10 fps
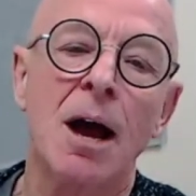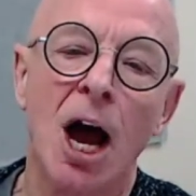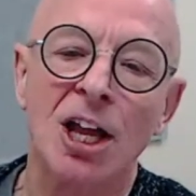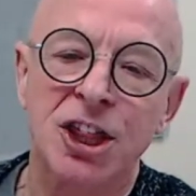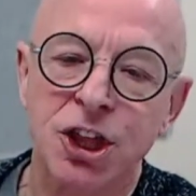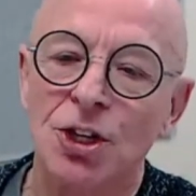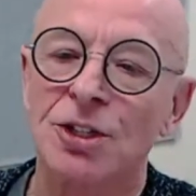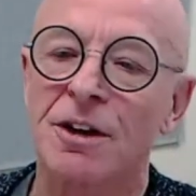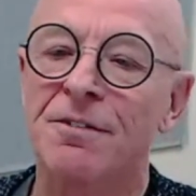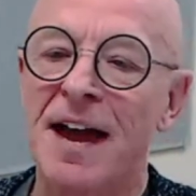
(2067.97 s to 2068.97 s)
A third
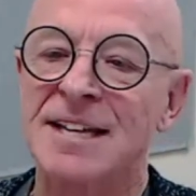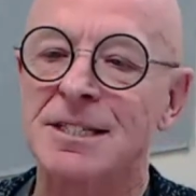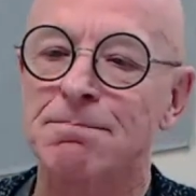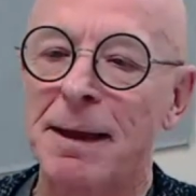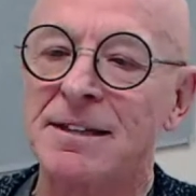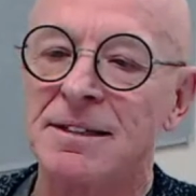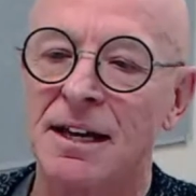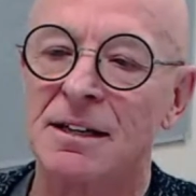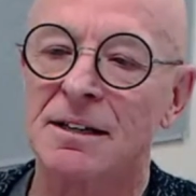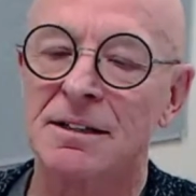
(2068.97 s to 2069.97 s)
of our
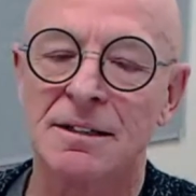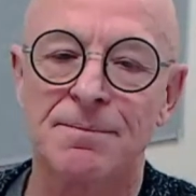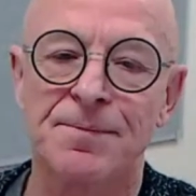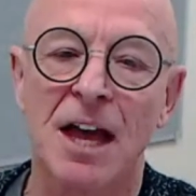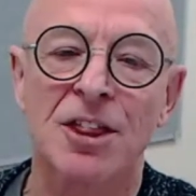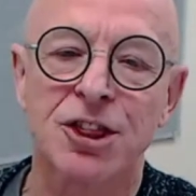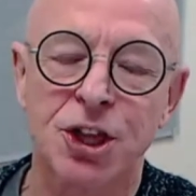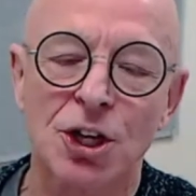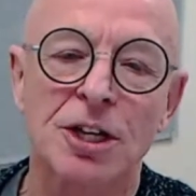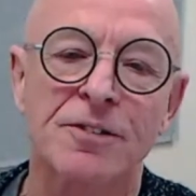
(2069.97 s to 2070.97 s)
spending a
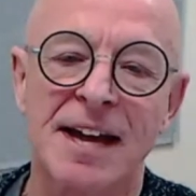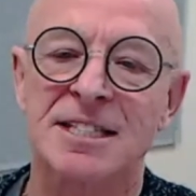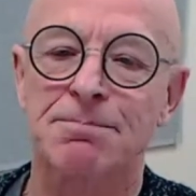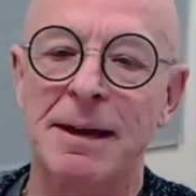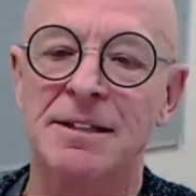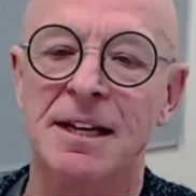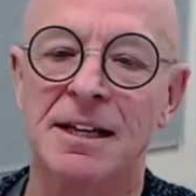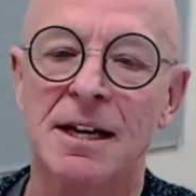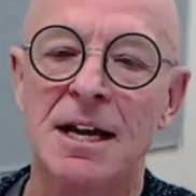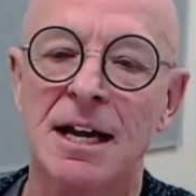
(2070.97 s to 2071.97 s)
third of our spending
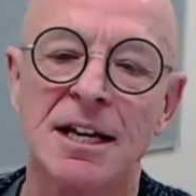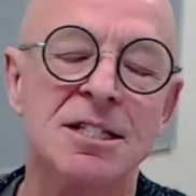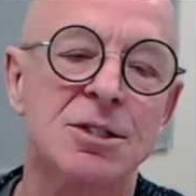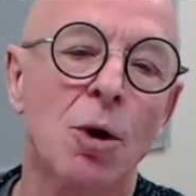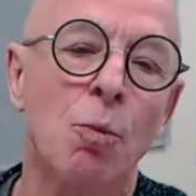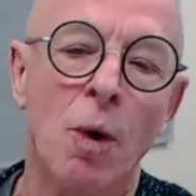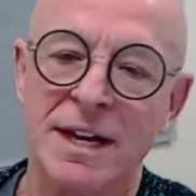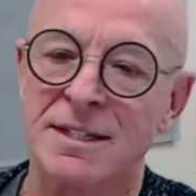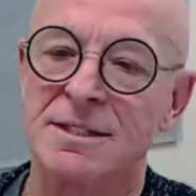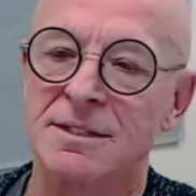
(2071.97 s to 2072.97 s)
is
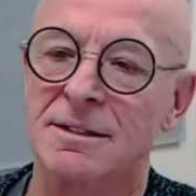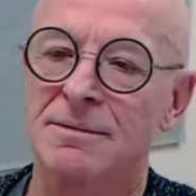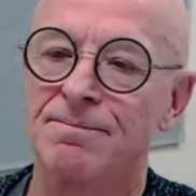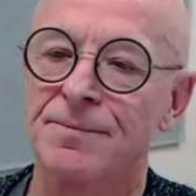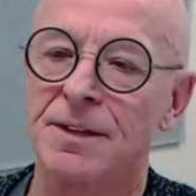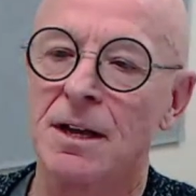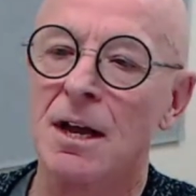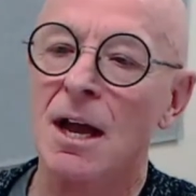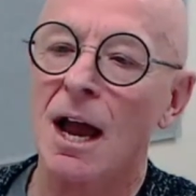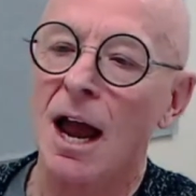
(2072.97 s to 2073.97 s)
waste.
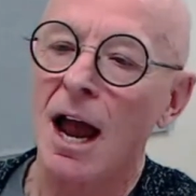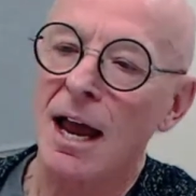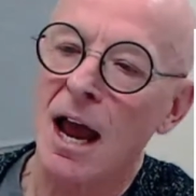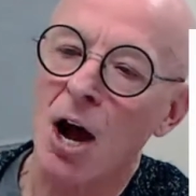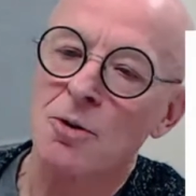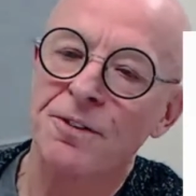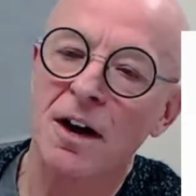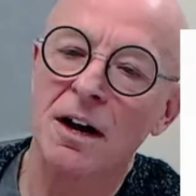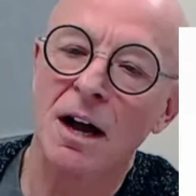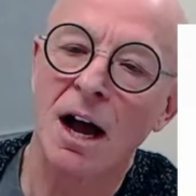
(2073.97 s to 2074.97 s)

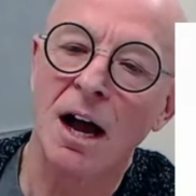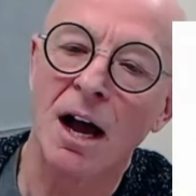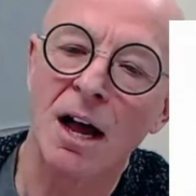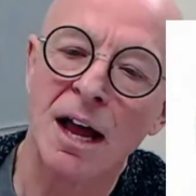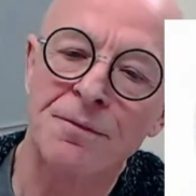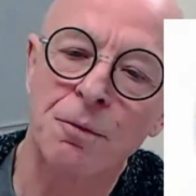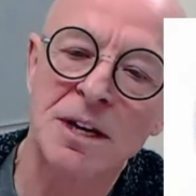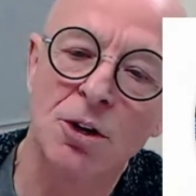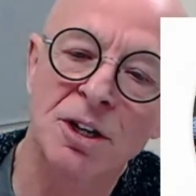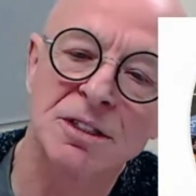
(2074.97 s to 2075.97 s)
Over, if we
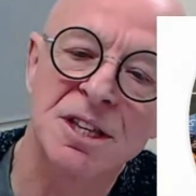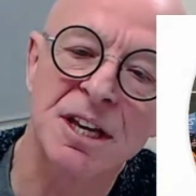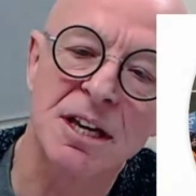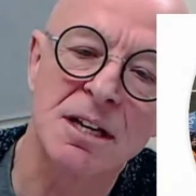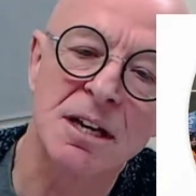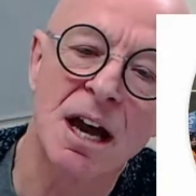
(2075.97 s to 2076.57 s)
look at the